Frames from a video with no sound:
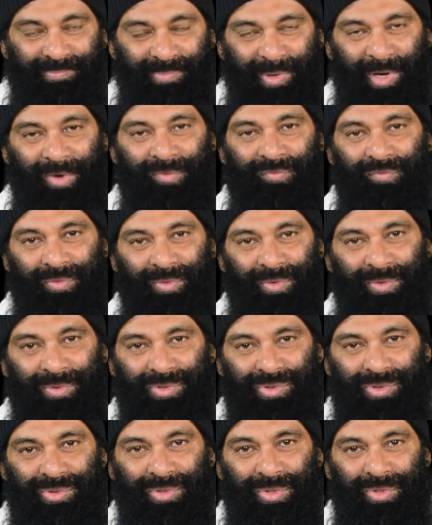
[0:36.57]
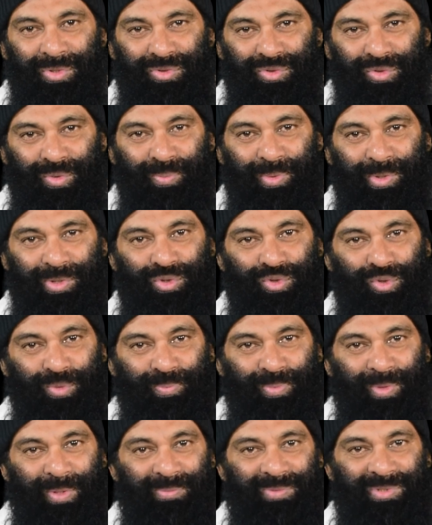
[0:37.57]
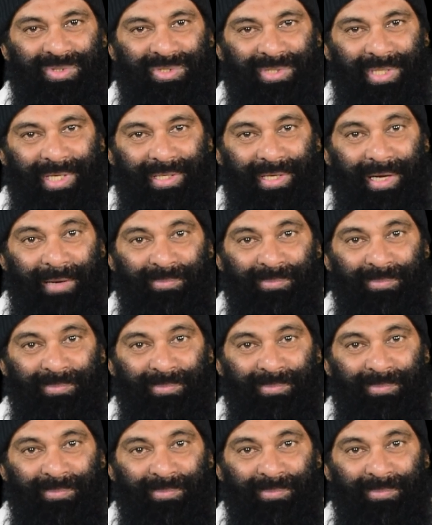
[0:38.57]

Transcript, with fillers: powerful, supreme star